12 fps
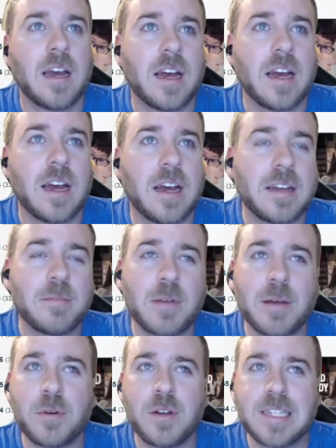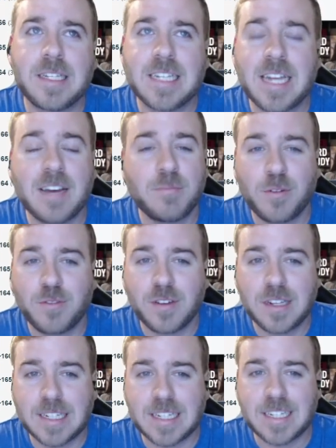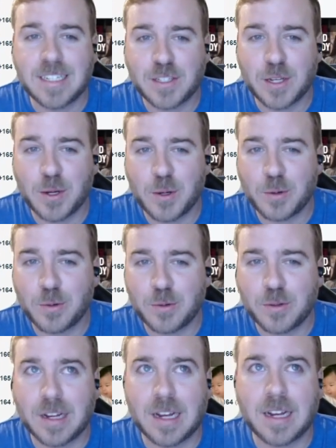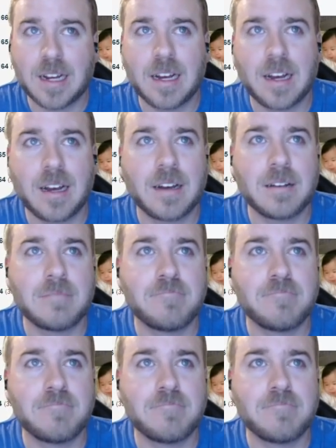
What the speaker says: And my opponent didn't have Profundity, so yeah,